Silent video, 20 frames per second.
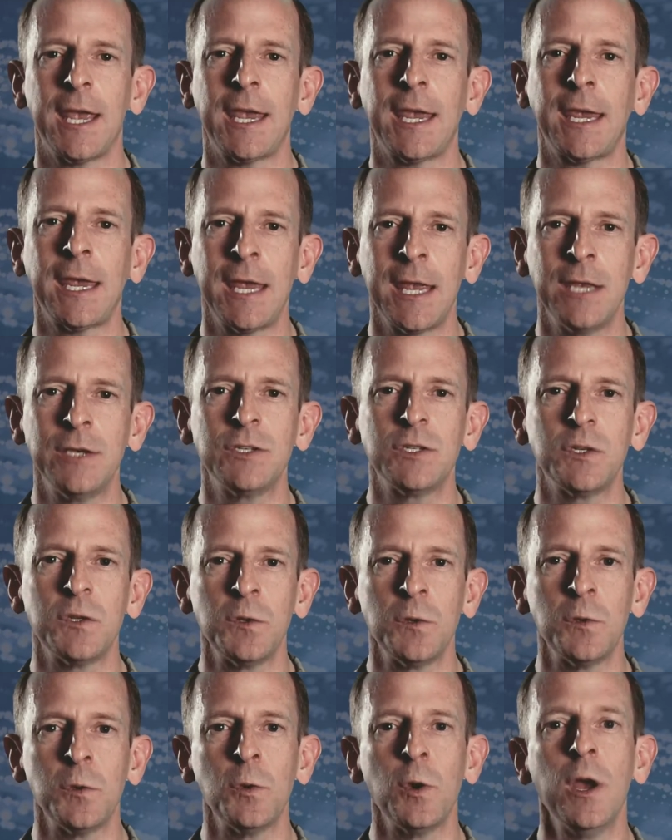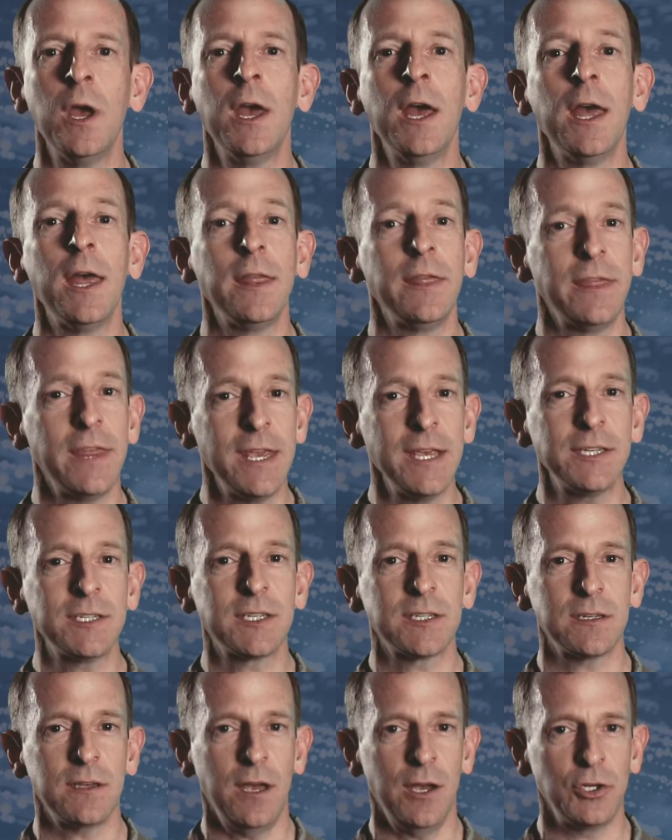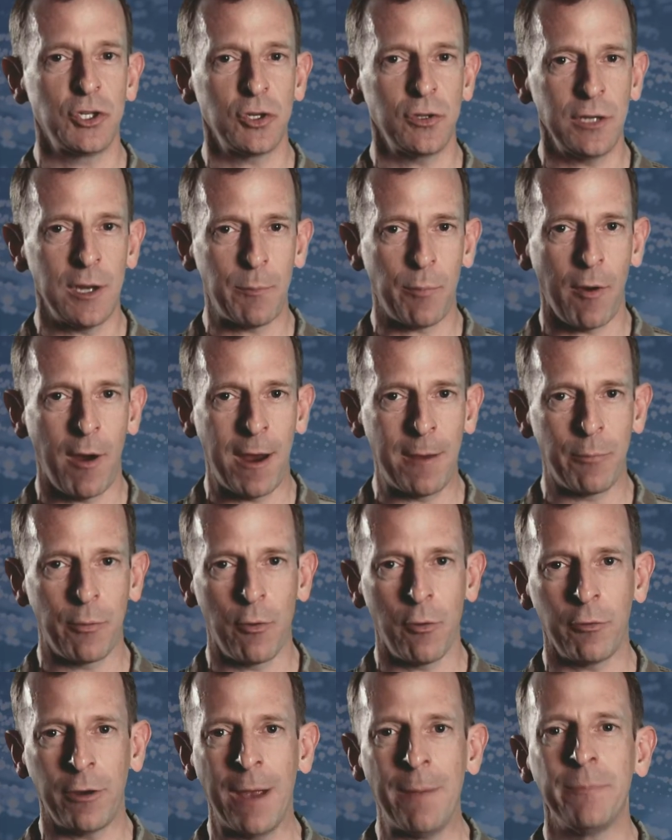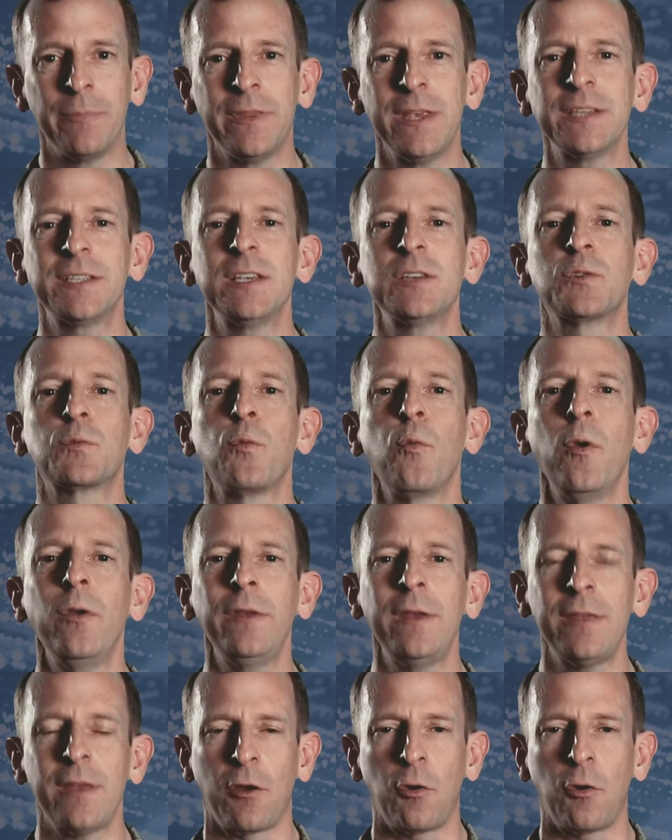into this Agility Prime program. This is really the